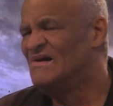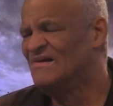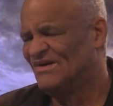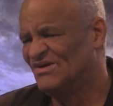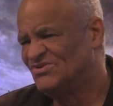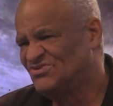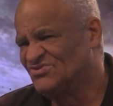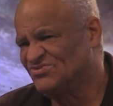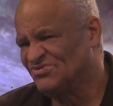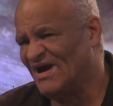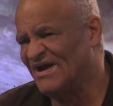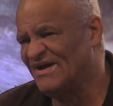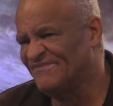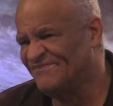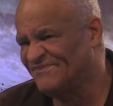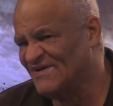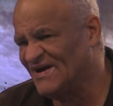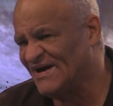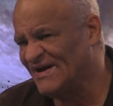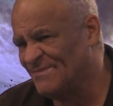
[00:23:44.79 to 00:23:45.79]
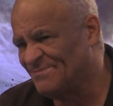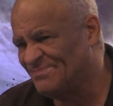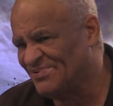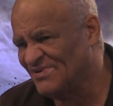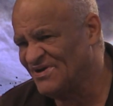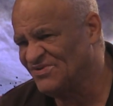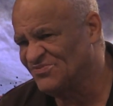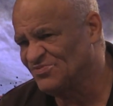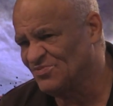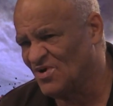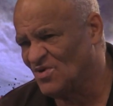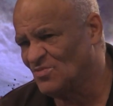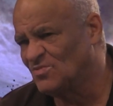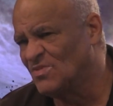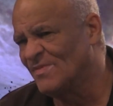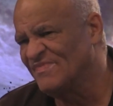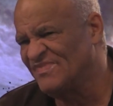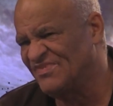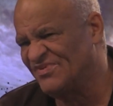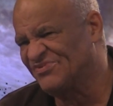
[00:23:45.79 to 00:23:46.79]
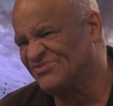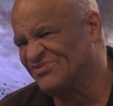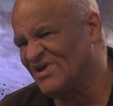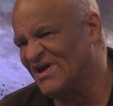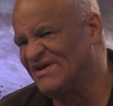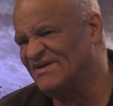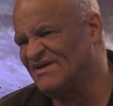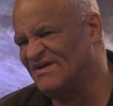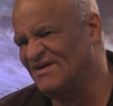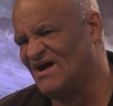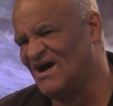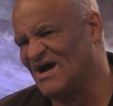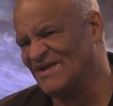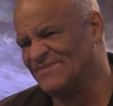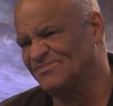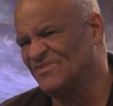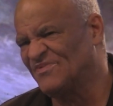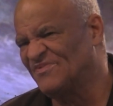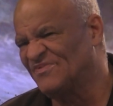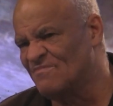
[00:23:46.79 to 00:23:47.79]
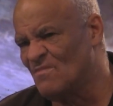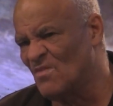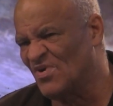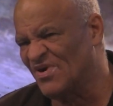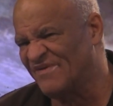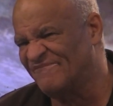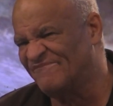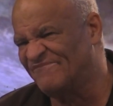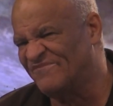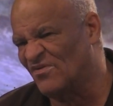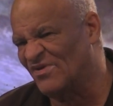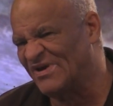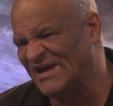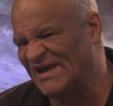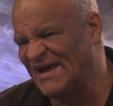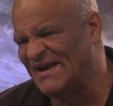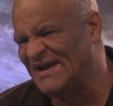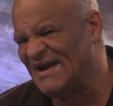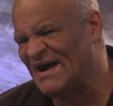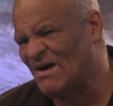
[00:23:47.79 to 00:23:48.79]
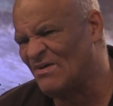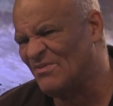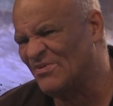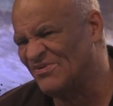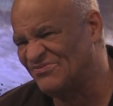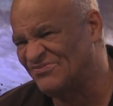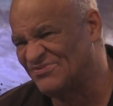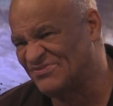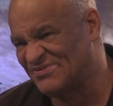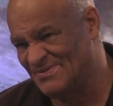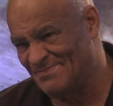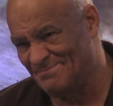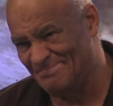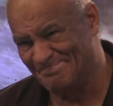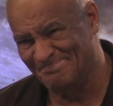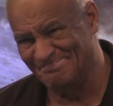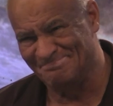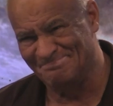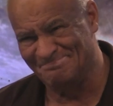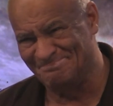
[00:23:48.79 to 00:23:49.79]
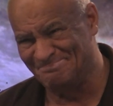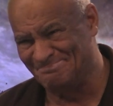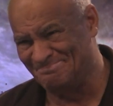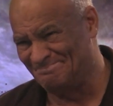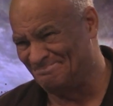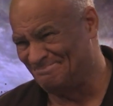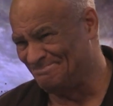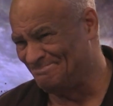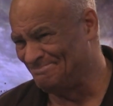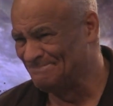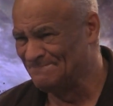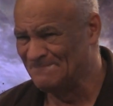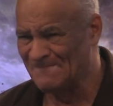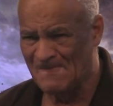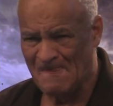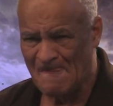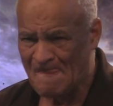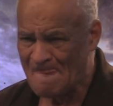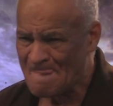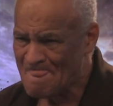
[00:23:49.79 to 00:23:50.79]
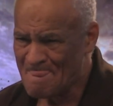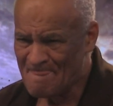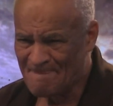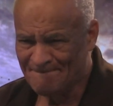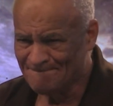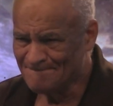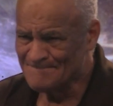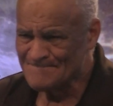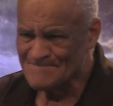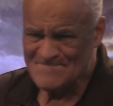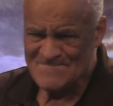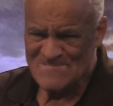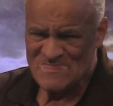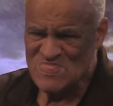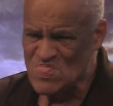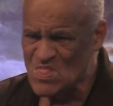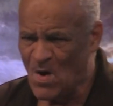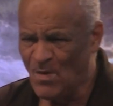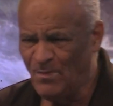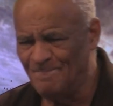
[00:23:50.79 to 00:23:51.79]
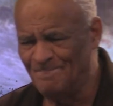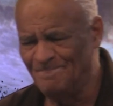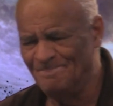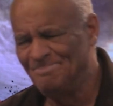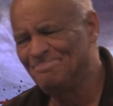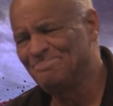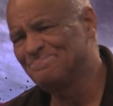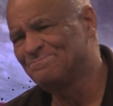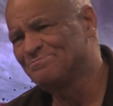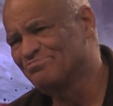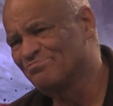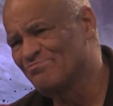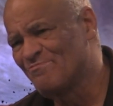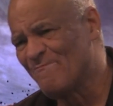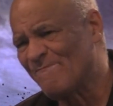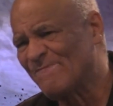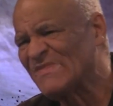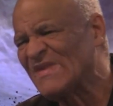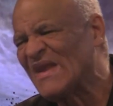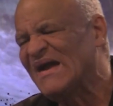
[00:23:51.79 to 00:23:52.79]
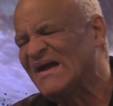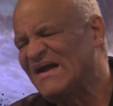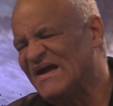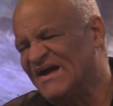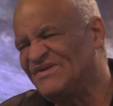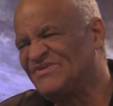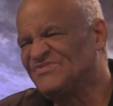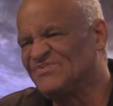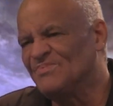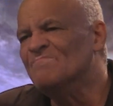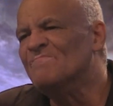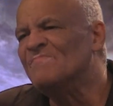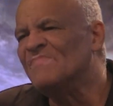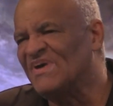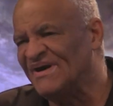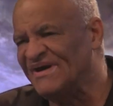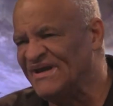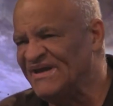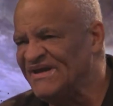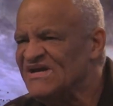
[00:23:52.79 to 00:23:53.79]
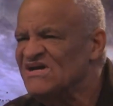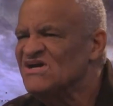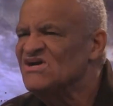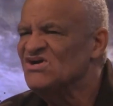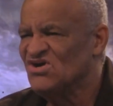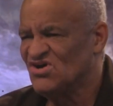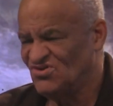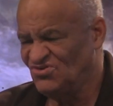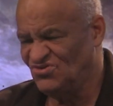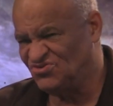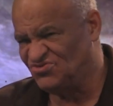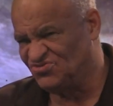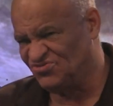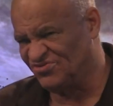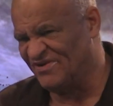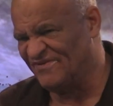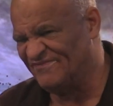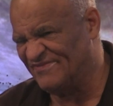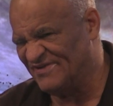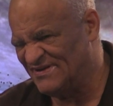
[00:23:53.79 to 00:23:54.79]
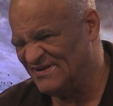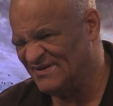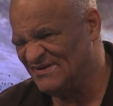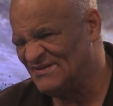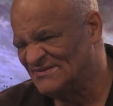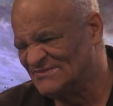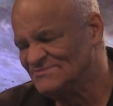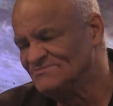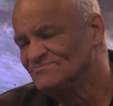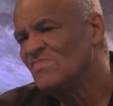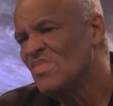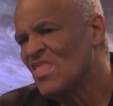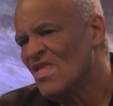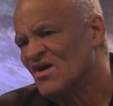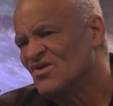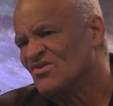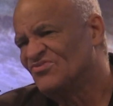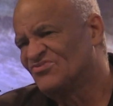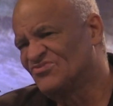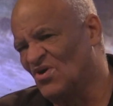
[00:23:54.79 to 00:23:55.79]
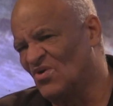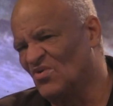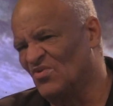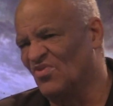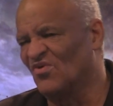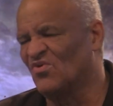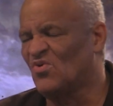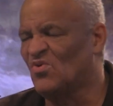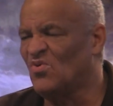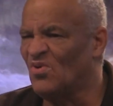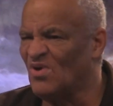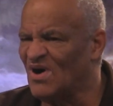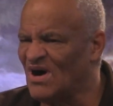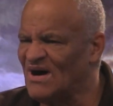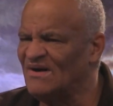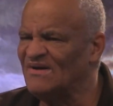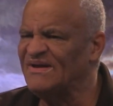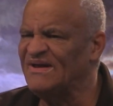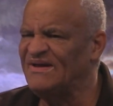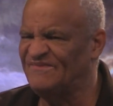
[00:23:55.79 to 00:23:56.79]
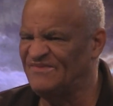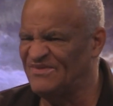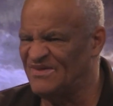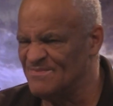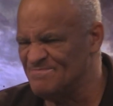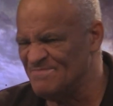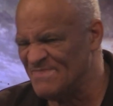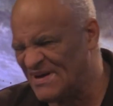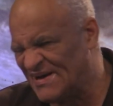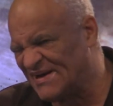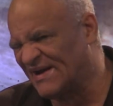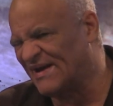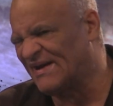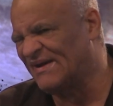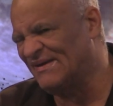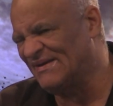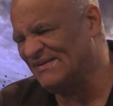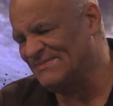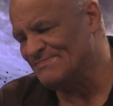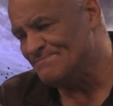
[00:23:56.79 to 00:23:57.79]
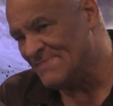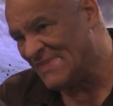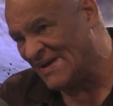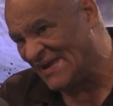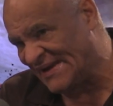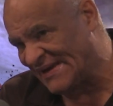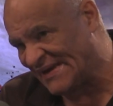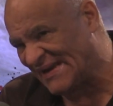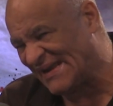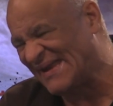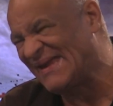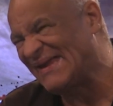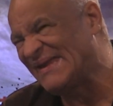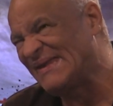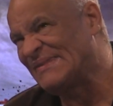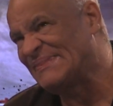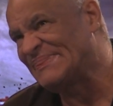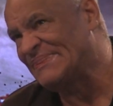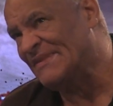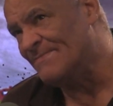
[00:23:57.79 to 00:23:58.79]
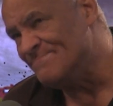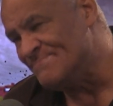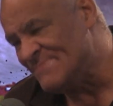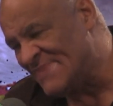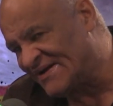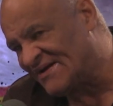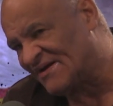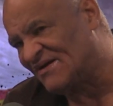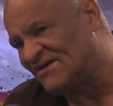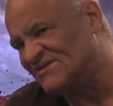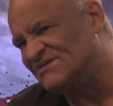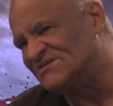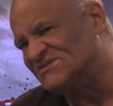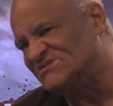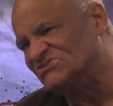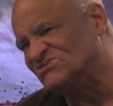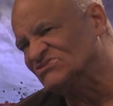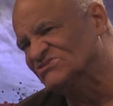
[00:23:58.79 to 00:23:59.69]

Try to find a place where a woman stayed in the hospital for more than 48 hours. Mm, nope. It's money driven. So the quality of the medic, medic, the medical